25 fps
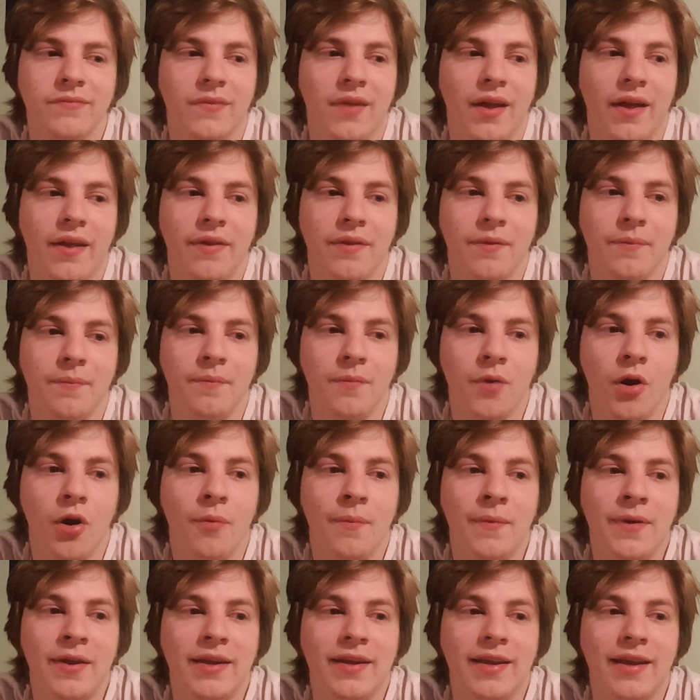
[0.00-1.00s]
And the
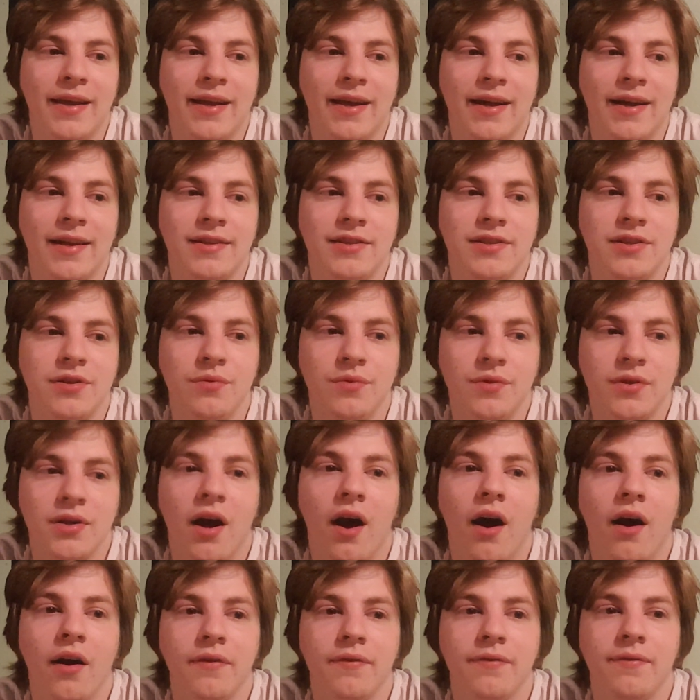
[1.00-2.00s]
moment it got too
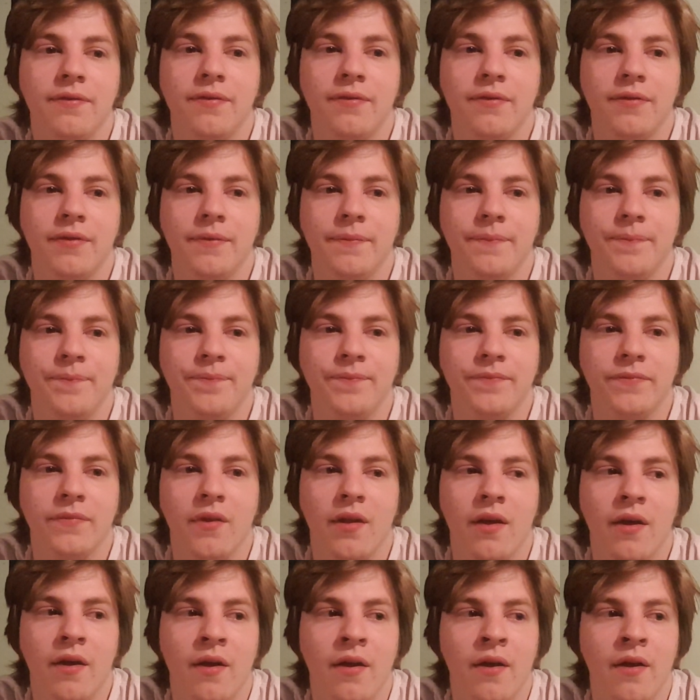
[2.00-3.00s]
tough,
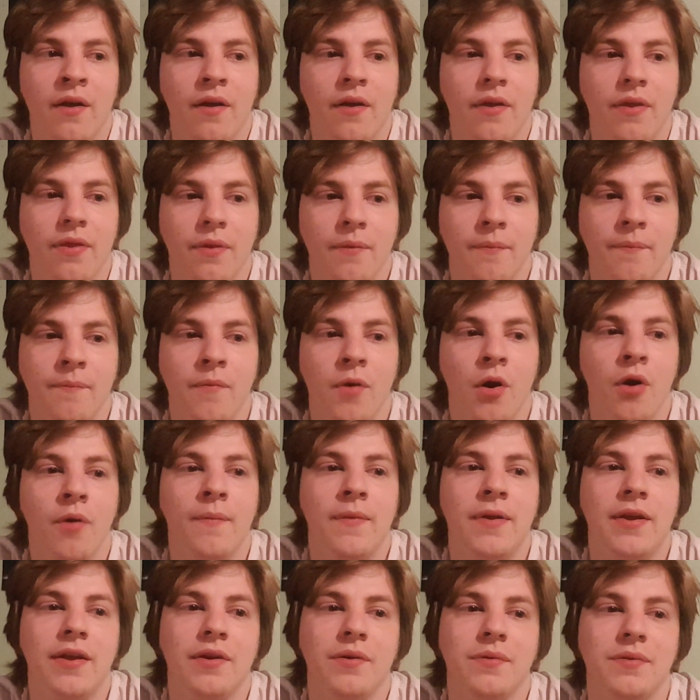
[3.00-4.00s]
the
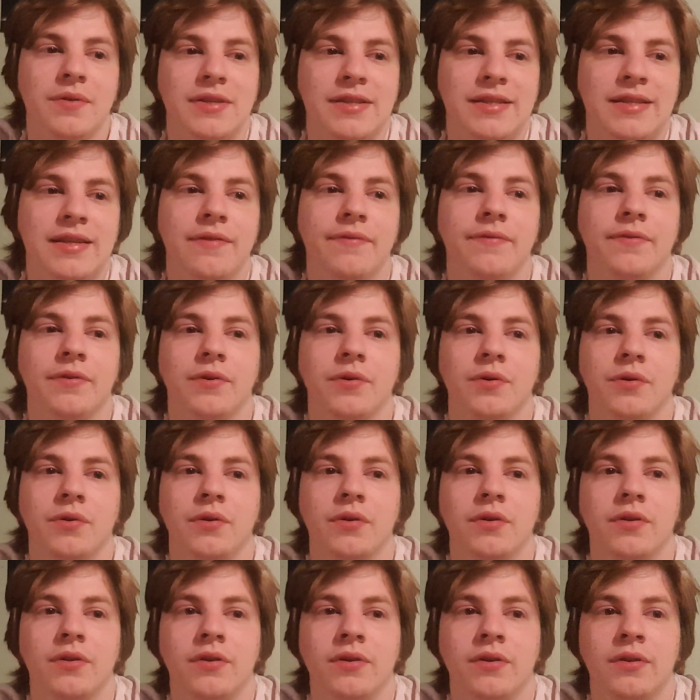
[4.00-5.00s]
moment it was
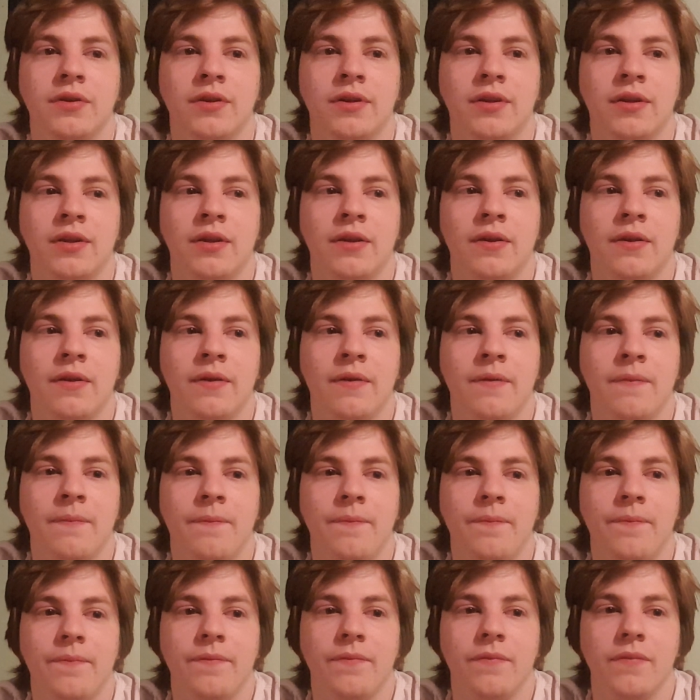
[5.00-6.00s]
difficult,
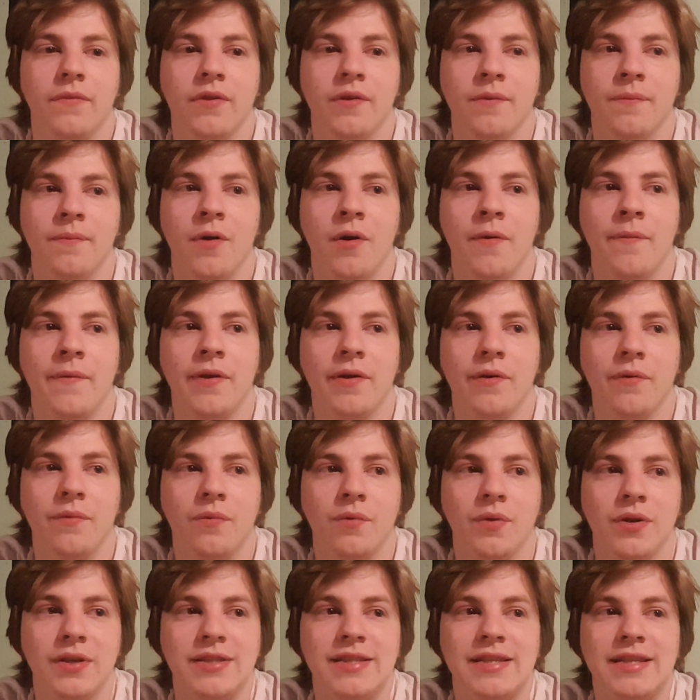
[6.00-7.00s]
the moment it
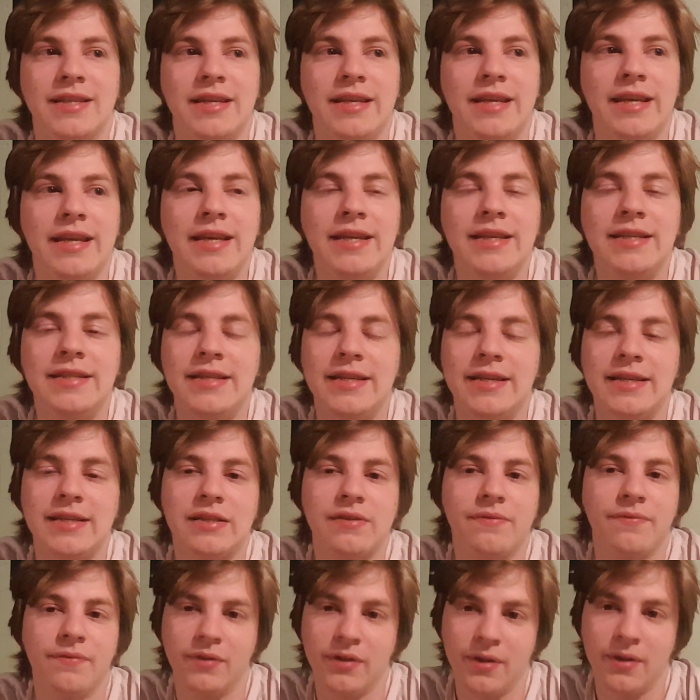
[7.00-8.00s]
was
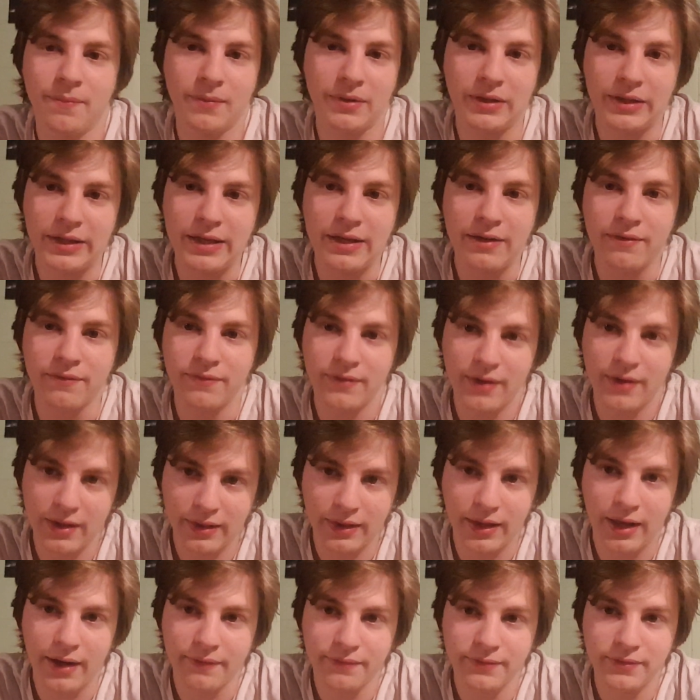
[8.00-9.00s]
easiest for them to leave, they
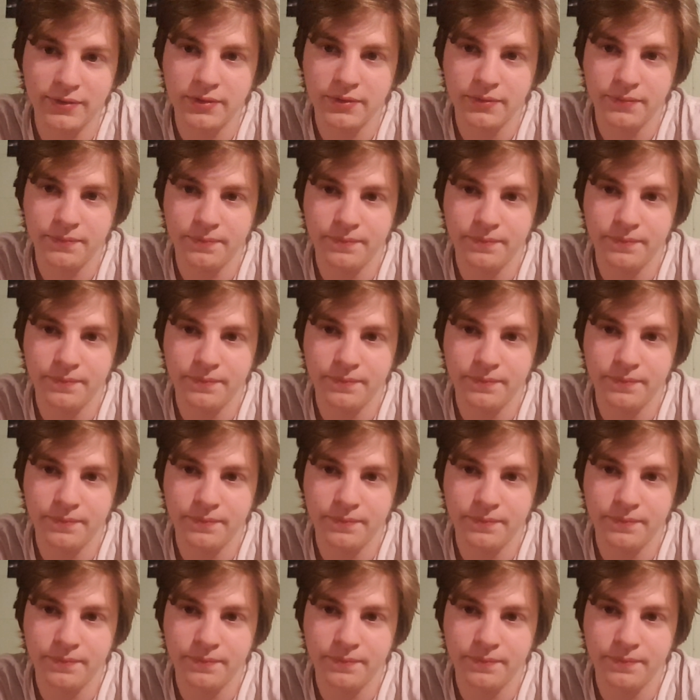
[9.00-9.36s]
left.